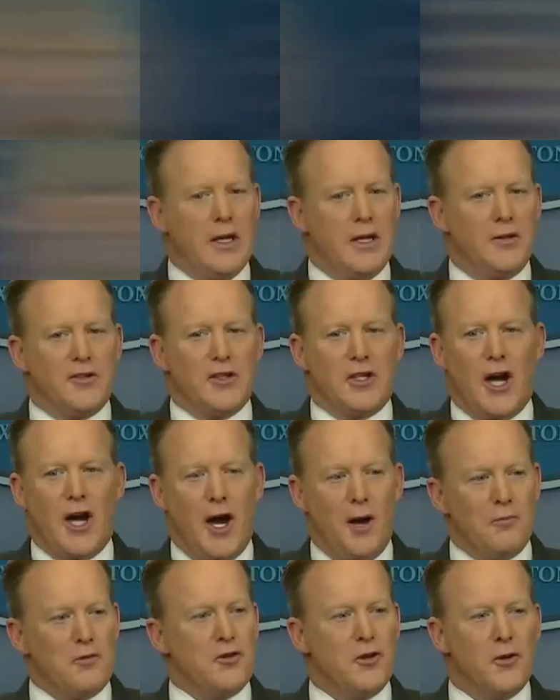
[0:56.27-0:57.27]
Being able to
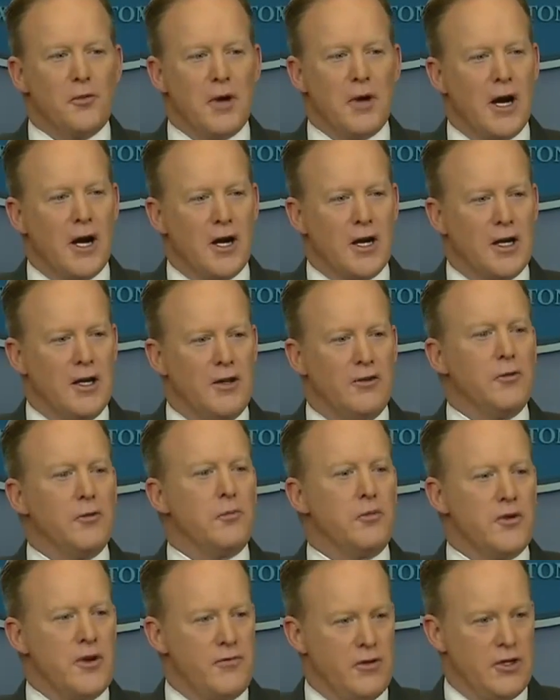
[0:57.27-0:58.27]
come to America is a
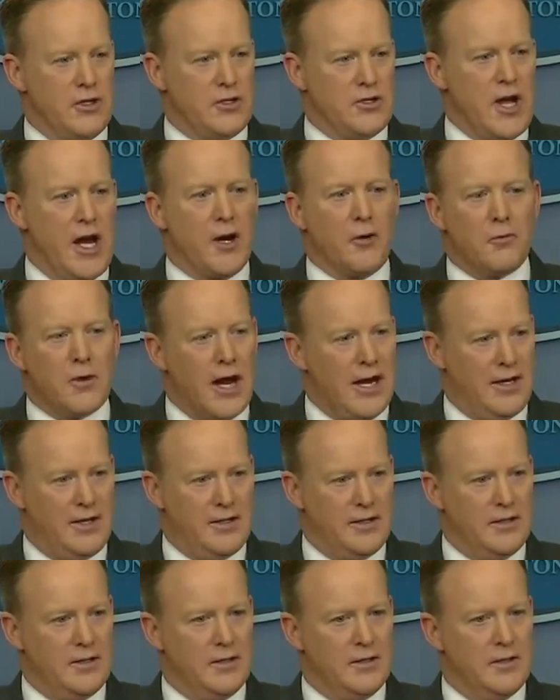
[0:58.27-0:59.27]
privilege, not a right.